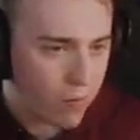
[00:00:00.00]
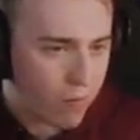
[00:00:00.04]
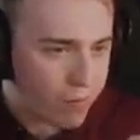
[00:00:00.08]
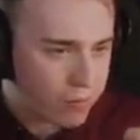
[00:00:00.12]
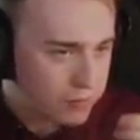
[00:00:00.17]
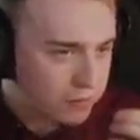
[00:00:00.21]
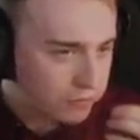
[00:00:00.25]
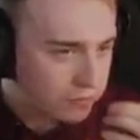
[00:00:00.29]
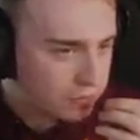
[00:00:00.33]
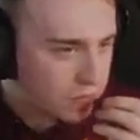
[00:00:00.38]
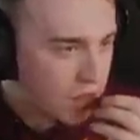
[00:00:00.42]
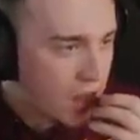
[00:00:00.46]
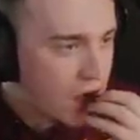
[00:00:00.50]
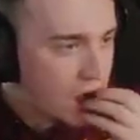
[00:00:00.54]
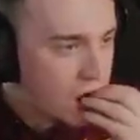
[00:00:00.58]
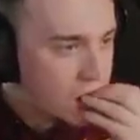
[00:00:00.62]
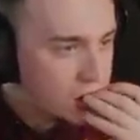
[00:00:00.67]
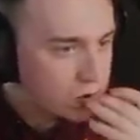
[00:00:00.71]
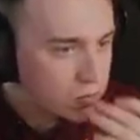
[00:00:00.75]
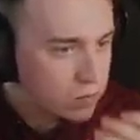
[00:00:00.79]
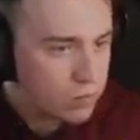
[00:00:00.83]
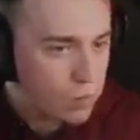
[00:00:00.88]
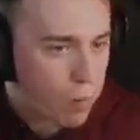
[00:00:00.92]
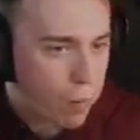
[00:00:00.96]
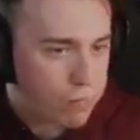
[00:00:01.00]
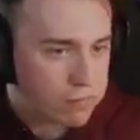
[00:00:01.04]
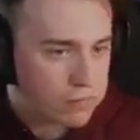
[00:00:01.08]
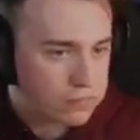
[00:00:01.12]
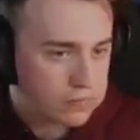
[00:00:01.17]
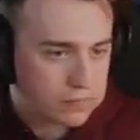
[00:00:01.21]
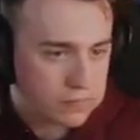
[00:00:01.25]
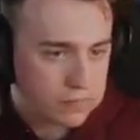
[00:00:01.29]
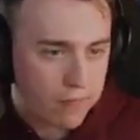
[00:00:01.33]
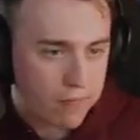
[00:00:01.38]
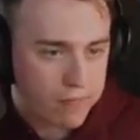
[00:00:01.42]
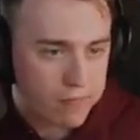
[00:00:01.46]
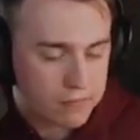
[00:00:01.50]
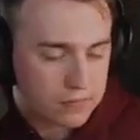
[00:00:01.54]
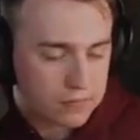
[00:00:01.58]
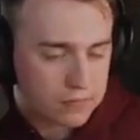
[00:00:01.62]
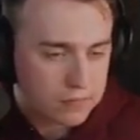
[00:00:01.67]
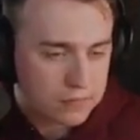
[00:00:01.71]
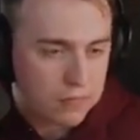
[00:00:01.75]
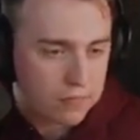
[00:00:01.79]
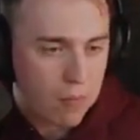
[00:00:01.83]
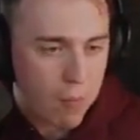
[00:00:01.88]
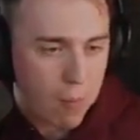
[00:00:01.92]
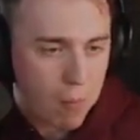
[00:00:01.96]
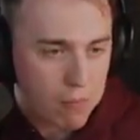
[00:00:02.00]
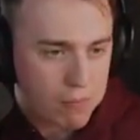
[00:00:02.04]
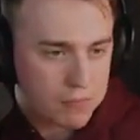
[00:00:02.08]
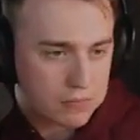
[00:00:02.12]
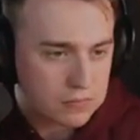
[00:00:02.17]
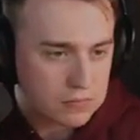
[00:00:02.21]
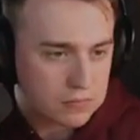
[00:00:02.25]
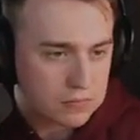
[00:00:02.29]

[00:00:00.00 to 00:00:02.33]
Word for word: if you ever get like an evil clone and